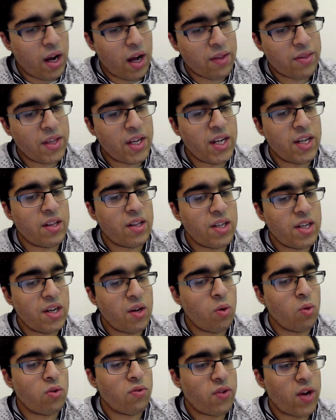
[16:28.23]
I think in the
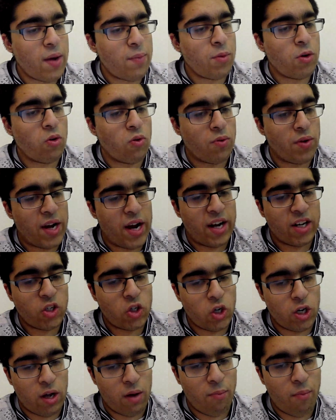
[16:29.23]
yield of chemical
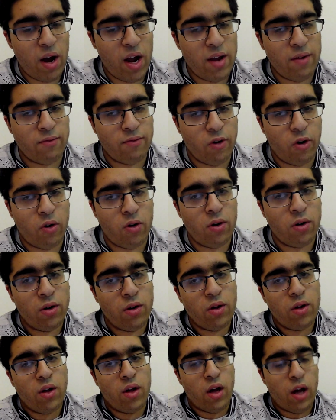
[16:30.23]
reaction, I might have not
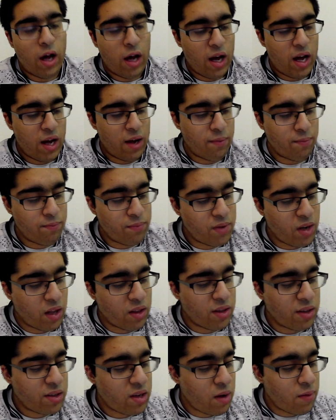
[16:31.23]

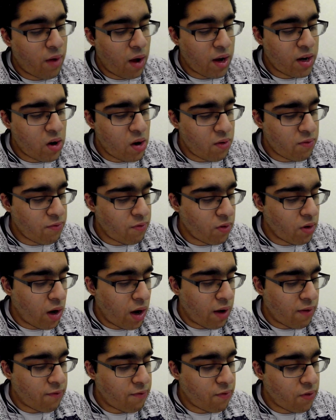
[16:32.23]
done this.
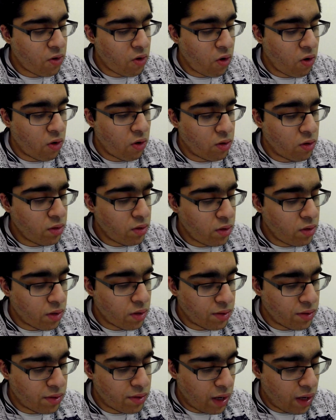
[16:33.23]
I've forgotten,
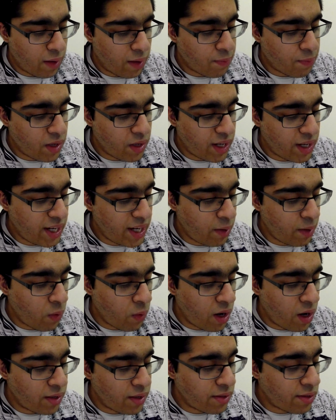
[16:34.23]
because the
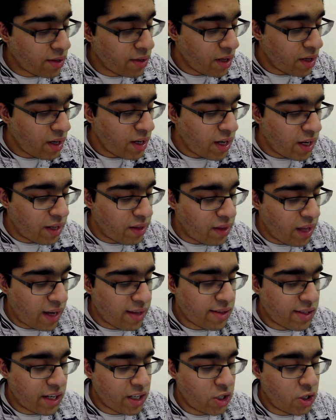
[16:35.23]
keywords in
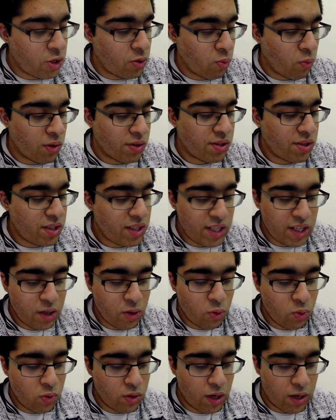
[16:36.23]
that section was
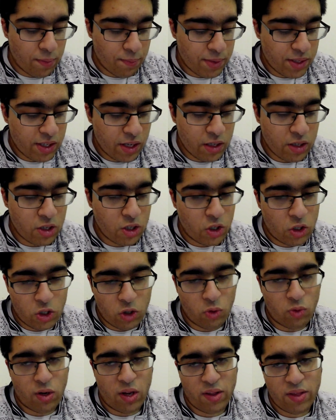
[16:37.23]
yield and percentage
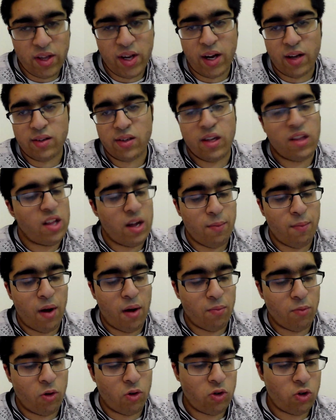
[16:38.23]
yield. I think I said that, but
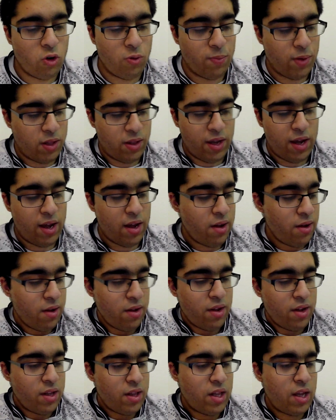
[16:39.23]
I'm not sure. But
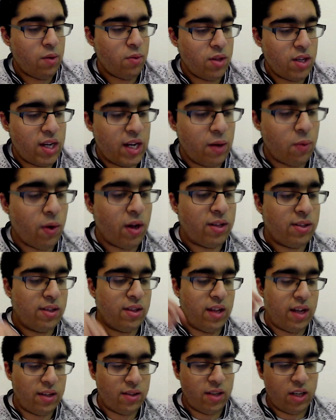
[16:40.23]
they were the keywords
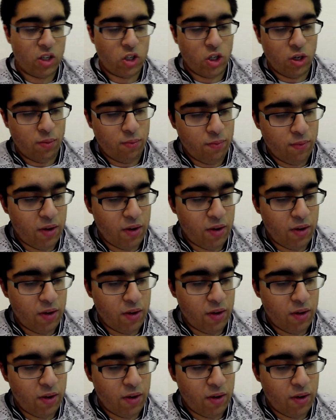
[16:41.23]
in that section.